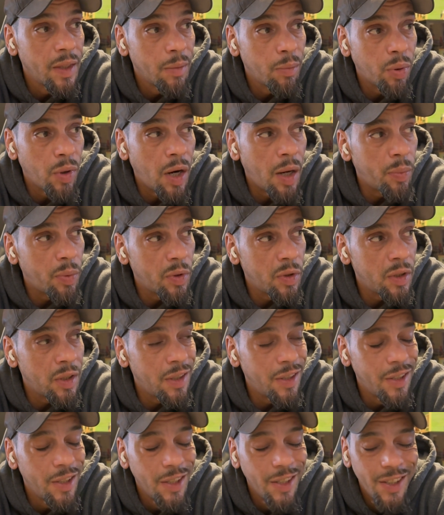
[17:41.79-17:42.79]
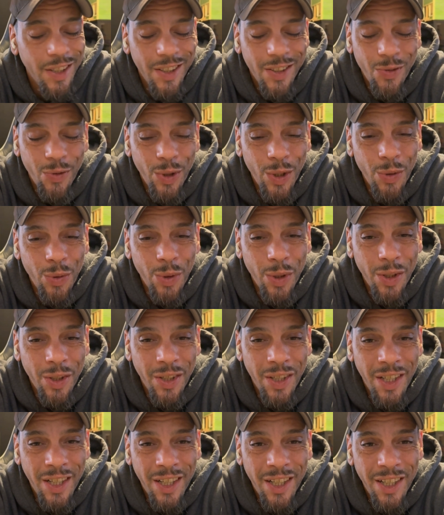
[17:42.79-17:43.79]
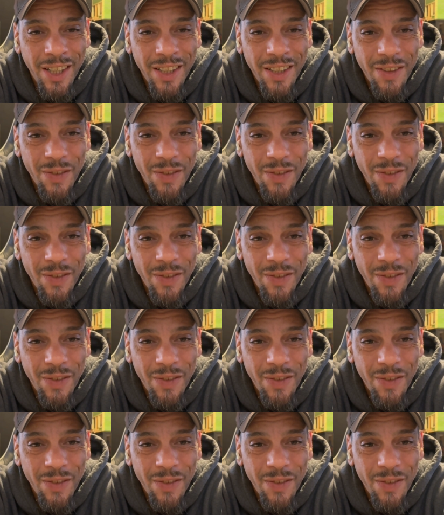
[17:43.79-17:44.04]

properly, we will